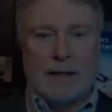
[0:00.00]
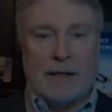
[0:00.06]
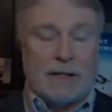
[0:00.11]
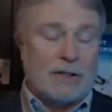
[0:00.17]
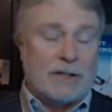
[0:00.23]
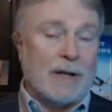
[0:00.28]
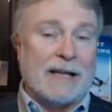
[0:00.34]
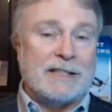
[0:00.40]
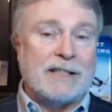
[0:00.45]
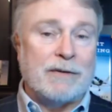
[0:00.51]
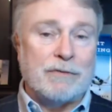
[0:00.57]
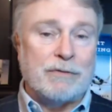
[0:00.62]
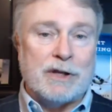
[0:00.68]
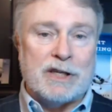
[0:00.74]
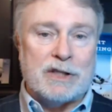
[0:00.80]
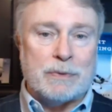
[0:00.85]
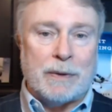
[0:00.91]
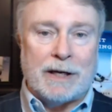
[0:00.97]
So that's it for
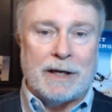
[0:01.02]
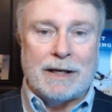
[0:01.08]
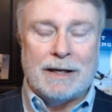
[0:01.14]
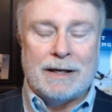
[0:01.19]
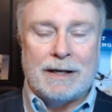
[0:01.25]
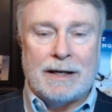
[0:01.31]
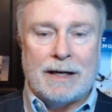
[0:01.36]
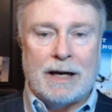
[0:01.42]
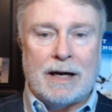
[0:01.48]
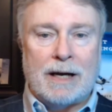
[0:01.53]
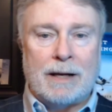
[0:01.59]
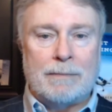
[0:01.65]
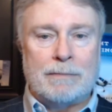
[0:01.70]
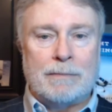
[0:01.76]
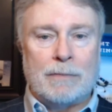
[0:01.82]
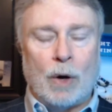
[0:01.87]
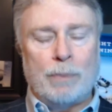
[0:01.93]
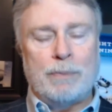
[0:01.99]
this week.
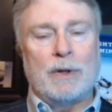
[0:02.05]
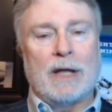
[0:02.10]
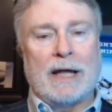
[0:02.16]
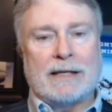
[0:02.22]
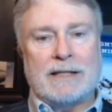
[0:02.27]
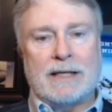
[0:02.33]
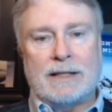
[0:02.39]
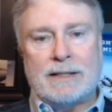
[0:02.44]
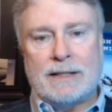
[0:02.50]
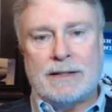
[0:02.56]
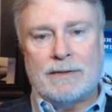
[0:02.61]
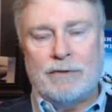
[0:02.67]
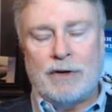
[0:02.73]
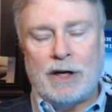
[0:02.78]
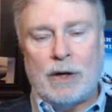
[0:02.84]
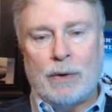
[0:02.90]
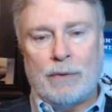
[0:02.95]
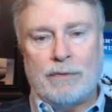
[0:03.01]
Hope you liked this
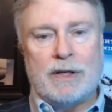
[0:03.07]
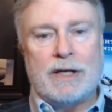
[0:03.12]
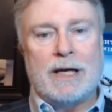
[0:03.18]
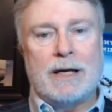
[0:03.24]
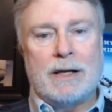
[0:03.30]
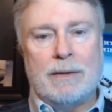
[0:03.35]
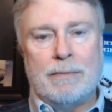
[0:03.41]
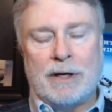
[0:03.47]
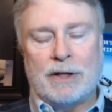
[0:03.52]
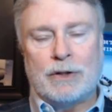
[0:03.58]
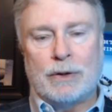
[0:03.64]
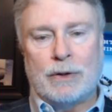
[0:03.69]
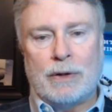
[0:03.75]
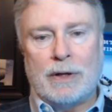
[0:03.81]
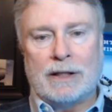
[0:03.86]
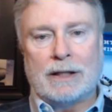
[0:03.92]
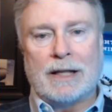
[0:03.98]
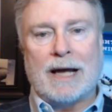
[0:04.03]
video. If you did, make sure
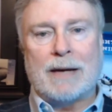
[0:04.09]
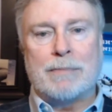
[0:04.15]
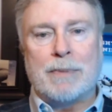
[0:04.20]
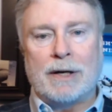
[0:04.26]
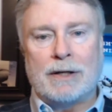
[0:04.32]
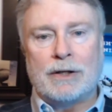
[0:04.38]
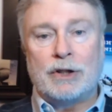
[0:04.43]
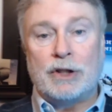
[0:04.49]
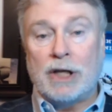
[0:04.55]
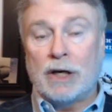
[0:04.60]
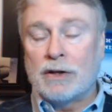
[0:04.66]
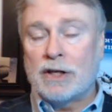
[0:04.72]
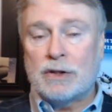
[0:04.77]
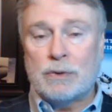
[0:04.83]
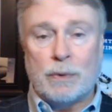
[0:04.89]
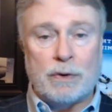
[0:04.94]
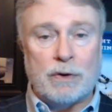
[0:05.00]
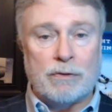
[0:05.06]
you hit the like button. Share
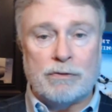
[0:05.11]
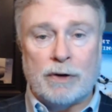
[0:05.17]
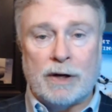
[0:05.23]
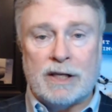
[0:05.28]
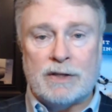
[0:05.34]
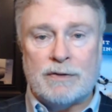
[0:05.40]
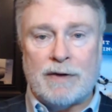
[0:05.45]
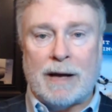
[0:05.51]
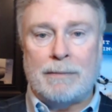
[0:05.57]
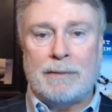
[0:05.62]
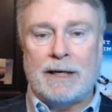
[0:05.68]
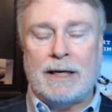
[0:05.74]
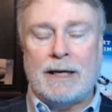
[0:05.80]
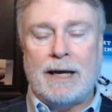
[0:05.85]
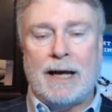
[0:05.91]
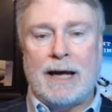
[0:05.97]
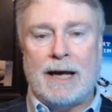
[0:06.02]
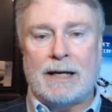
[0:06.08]
this with your friends,
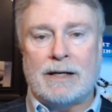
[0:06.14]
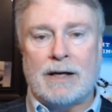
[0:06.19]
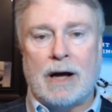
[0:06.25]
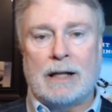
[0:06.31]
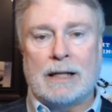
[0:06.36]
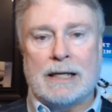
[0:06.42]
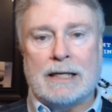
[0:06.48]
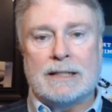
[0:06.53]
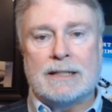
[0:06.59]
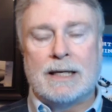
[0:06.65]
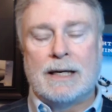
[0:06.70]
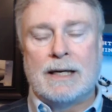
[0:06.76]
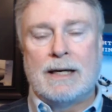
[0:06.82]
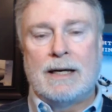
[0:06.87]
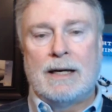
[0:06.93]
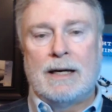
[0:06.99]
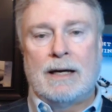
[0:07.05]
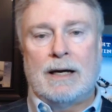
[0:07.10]
family, and colleagues.
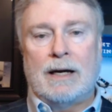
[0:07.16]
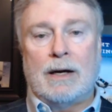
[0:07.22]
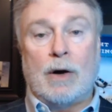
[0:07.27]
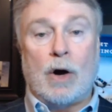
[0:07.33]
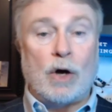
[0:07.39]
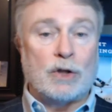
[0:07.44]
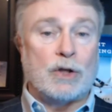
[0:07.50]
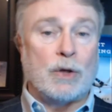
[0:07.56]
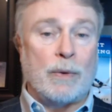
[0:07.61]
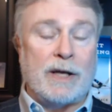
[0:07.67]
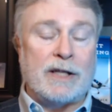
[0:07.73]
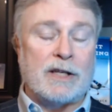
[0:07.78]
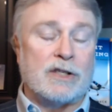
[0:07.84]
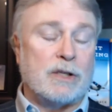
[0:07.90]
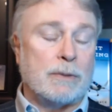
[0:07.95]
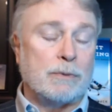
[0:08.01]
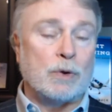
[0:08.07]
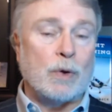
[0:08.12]
Also, hit the
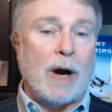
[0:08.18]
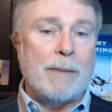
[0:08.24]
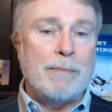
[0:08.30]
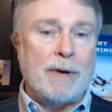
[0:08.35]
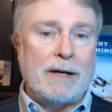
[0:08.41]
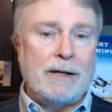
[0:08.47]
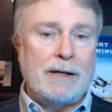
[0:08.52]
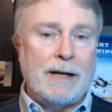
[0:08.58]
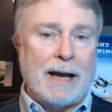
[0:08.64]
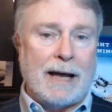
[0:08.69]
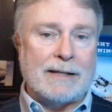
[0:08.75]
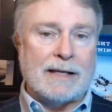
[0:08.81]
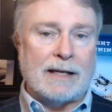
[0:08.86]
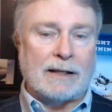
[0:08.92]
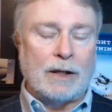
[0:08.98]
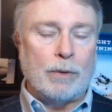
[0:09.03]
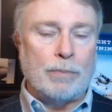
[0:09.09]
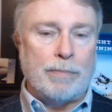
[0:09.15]
subscribe button and
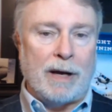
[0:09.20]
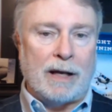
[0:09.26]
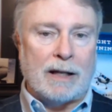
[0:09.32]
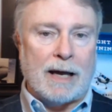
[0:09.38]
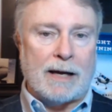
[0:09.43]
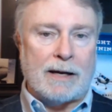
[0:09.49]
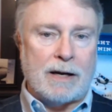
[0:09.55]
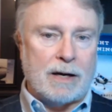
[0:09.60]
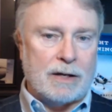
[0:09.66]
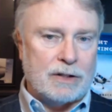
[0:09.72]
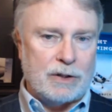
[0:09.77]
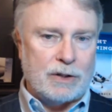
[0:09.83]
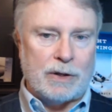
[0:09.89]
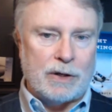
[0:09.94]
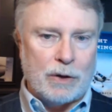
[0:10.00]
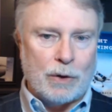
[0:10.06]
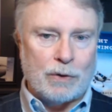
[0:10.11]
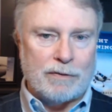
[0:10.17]
that little bell icon so you
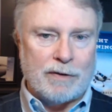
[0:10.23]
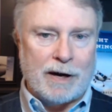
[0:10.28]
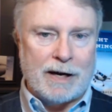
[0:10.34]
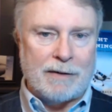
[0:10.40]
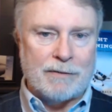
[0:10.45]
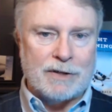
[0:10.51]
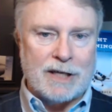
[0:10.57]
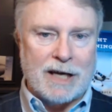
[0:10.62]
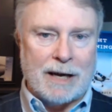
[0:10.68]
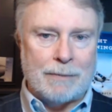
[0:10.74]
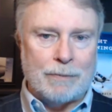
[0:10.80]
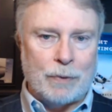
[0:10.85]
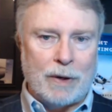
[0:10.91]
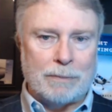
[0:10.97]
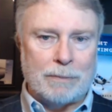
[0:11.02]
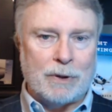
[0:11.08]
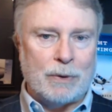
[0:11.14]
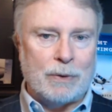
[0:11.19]
get notified every time
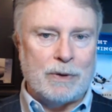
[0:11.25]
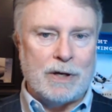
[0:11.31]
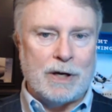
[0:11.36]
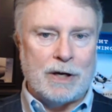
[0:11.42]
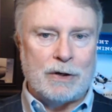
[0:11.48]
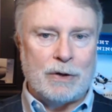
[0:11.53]
we upload a